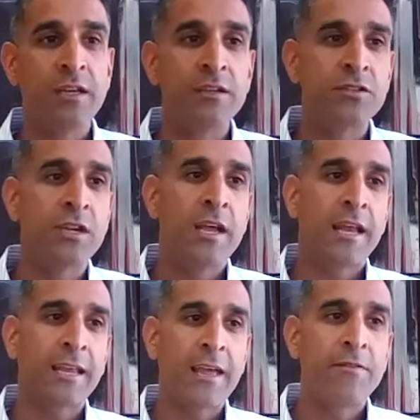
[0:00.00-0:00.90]
is,
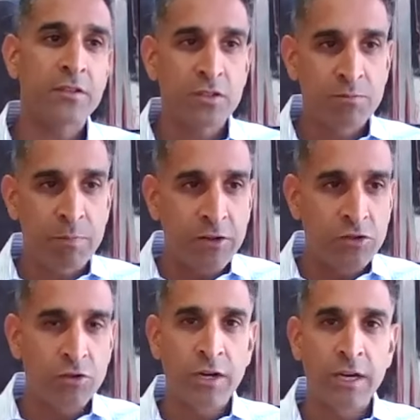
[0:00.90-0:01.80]
and again, this is
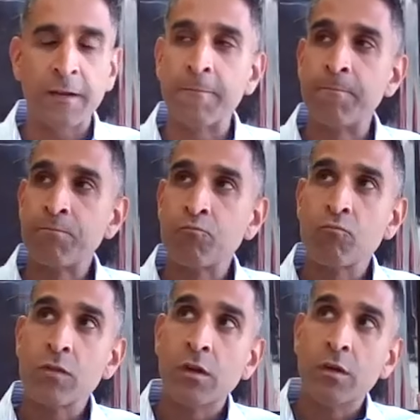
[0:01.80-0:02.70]
measuring,
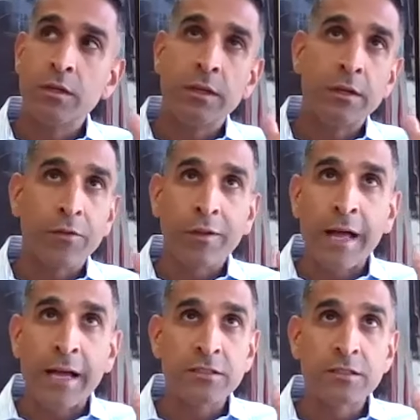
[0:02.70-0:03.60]
you know, the
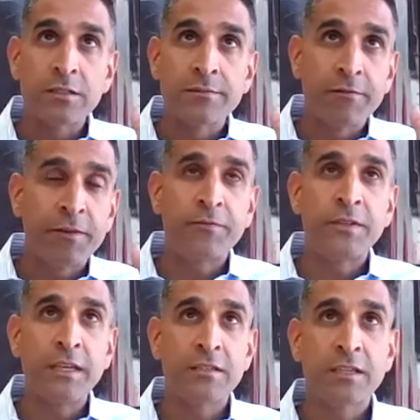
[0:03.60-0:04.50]
last
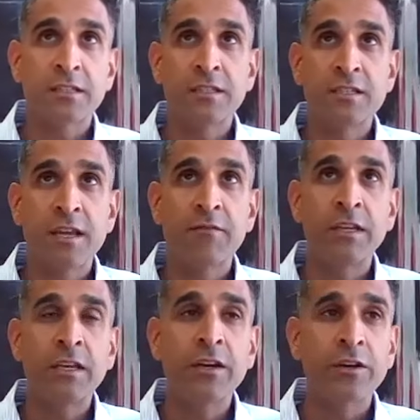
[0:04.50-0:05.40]
50, 60,
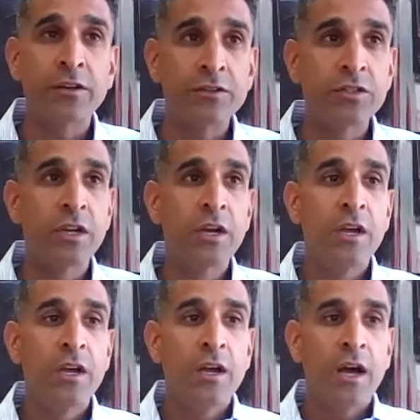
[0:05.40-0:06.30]
70 years.
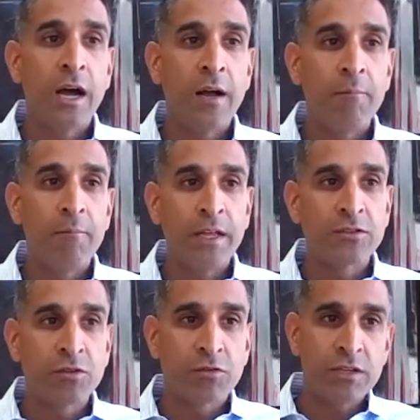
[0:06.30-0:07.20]

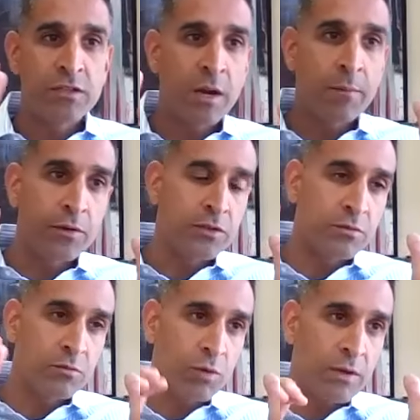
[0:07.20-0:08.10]
And so these
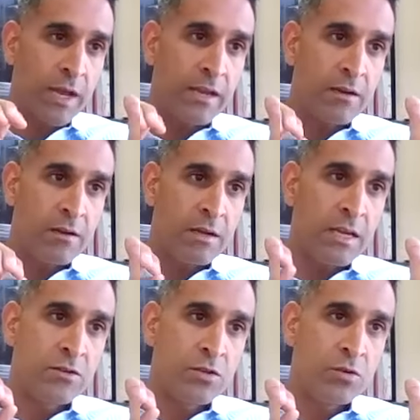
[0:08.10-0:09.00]
numbers, we might
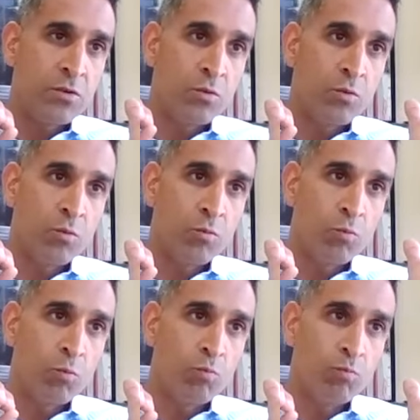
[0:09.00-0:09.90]
need to
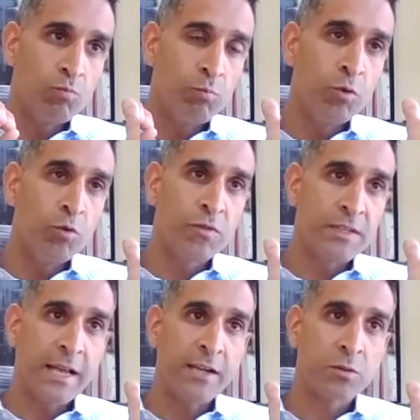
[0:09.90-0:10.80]
move the
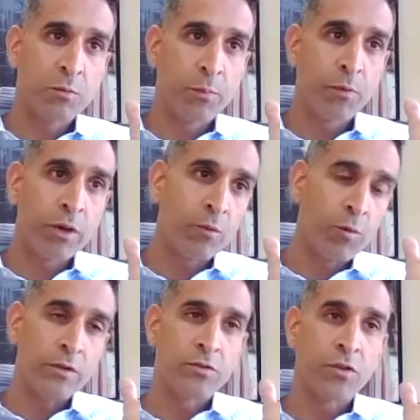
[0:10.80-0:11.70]
decimal point
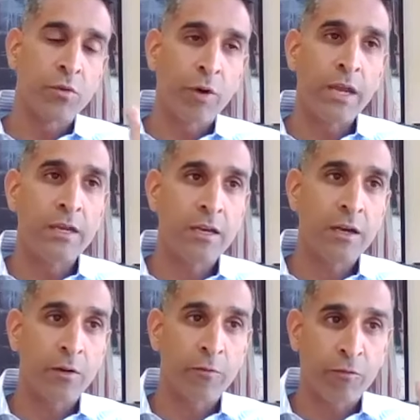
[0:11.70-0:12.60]
one to the right
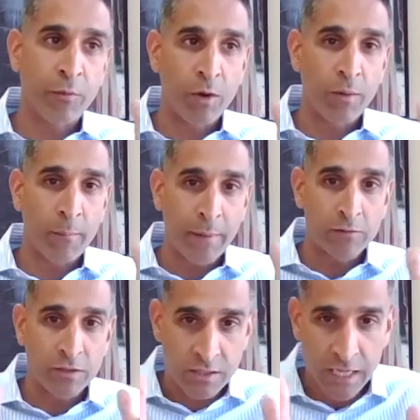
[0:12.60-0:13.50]
here from what I'm
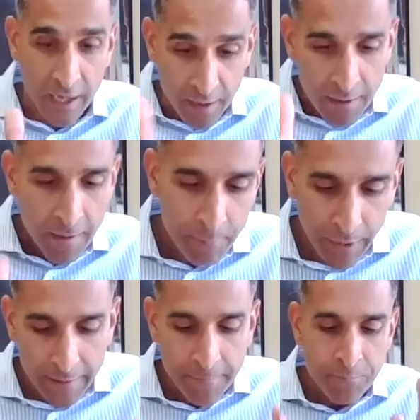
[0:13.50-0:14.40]
about to say.
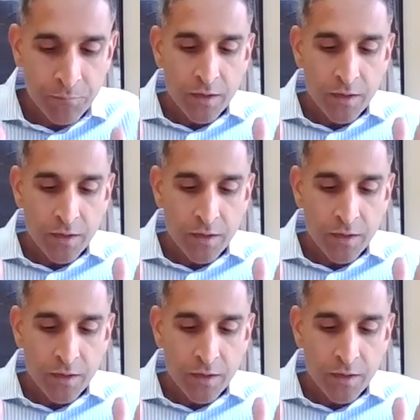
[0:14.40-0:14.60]
But